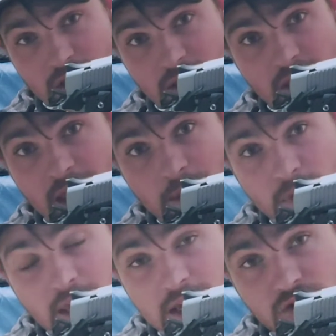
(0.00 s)
the hammer
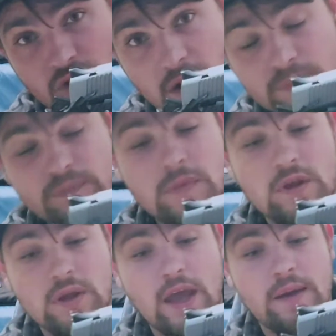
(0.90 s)
can't drop.
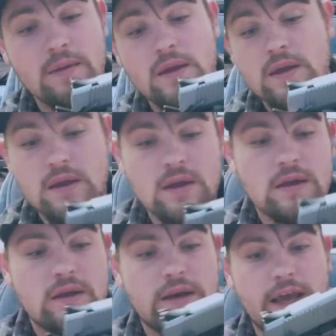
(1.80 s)
Okay,
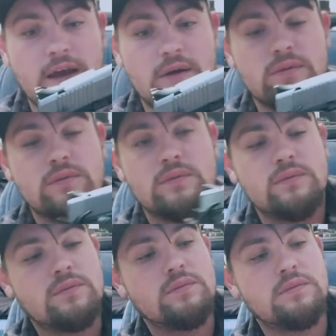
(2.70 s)
now
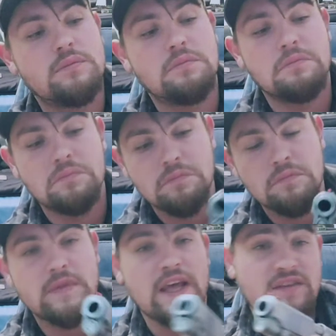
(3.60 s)

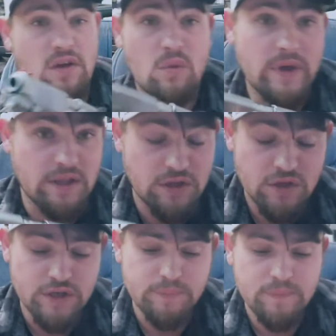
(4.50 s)
that's all well and
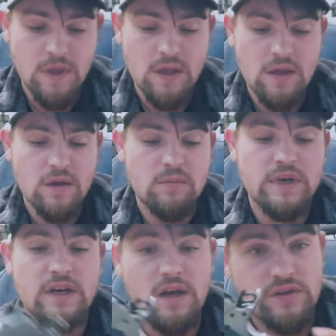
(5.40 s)
good, but
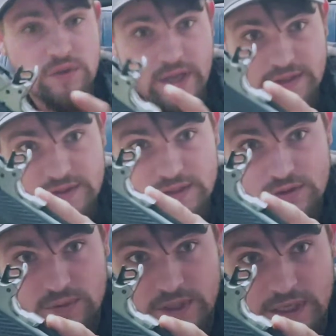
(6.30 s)
it also has
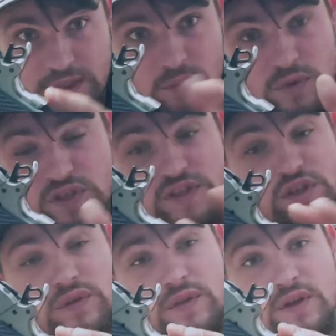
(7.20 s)
this on the end, which is
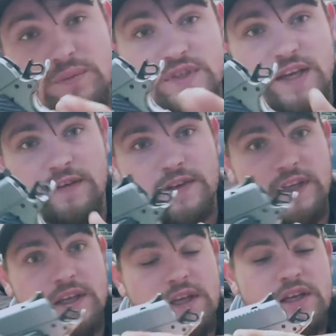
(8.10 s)
your thumb
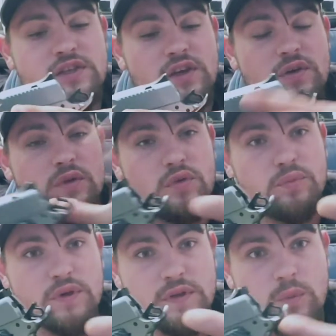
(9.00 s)
safety. So you
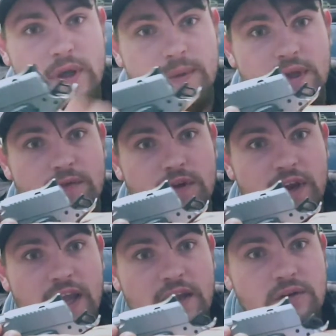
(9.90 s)
put the webbing of your
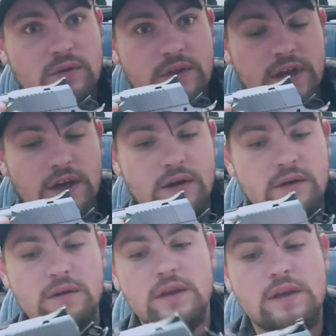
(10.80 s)
hand on there.
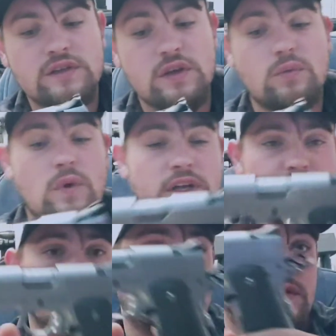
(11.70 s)
So
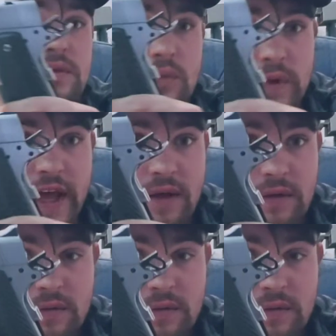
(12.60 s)
watch this. Without